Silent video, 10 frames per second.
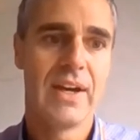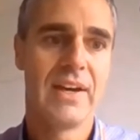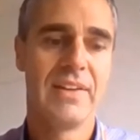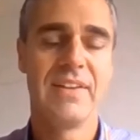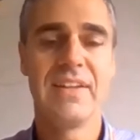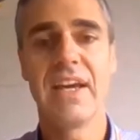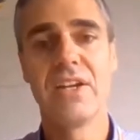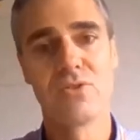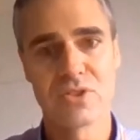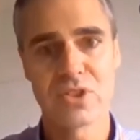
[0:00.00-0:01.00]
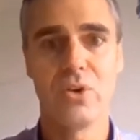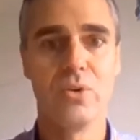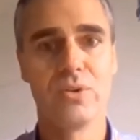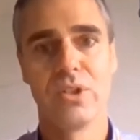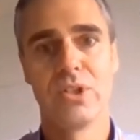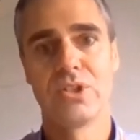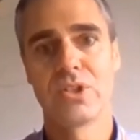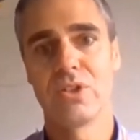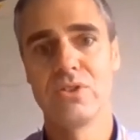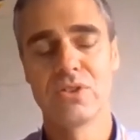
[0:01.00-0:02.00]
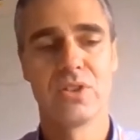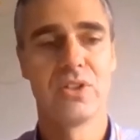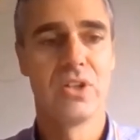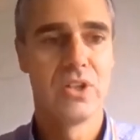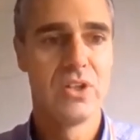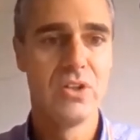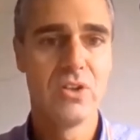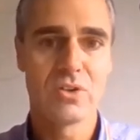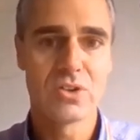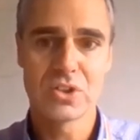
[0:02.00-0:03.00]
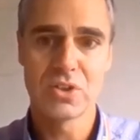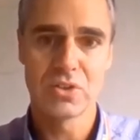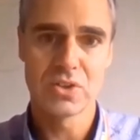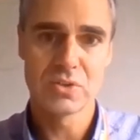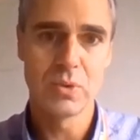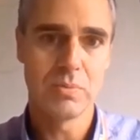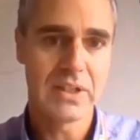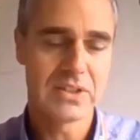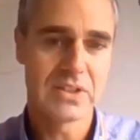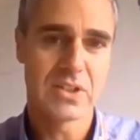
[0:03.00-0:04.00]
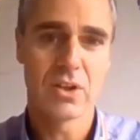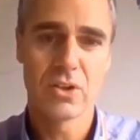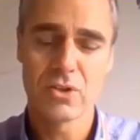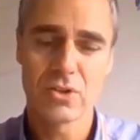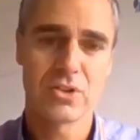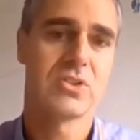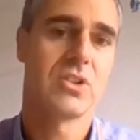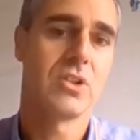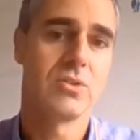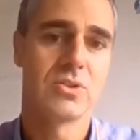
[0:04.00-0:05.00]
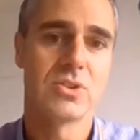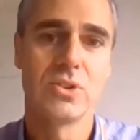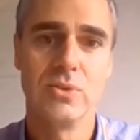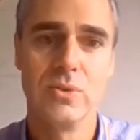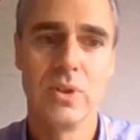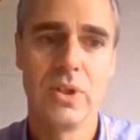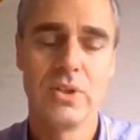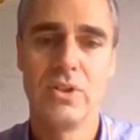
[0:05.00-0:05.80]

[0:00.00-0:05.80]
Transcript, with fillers: and the end result shows that not just on a small basis across the whole school